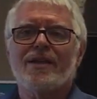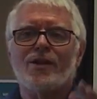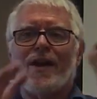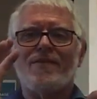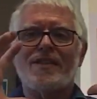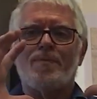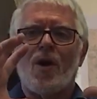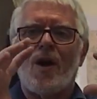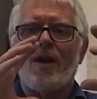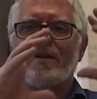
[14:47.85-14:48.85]
So you have this
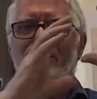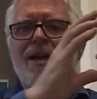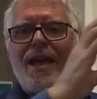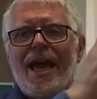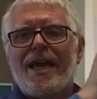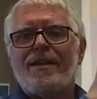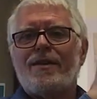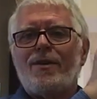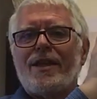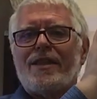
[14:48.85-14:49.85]
ball,
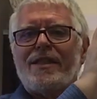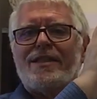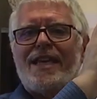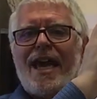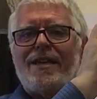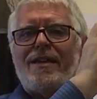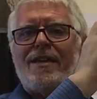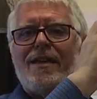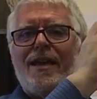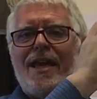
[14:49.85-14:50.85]
and you get this dent,
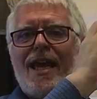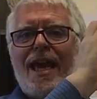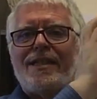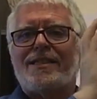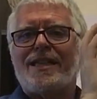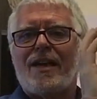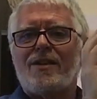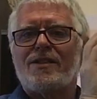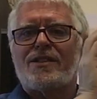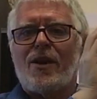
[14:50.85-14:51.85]
and
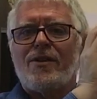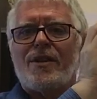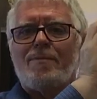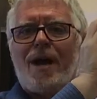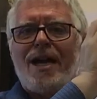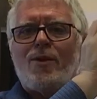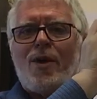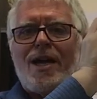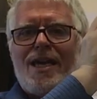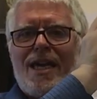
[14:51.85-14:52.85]
cells start to
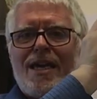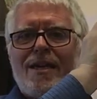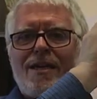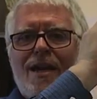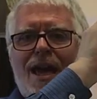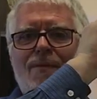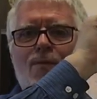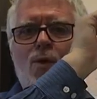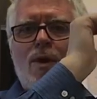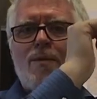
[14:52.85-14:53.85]
migrate in and
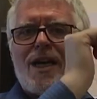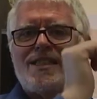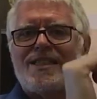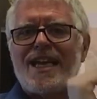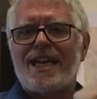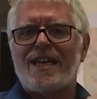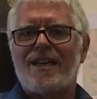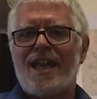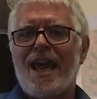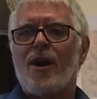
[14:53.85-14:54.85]
form a
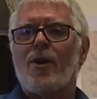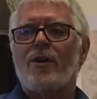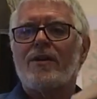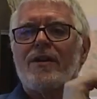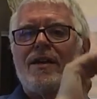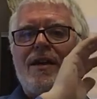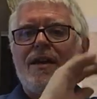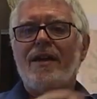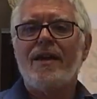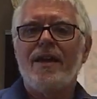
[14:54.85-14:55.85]
second layer
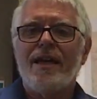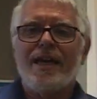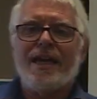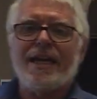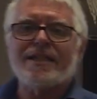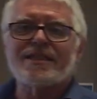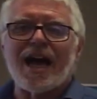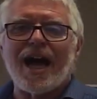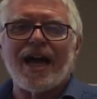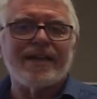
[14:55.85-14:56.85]

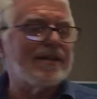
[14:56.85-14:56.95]
inside.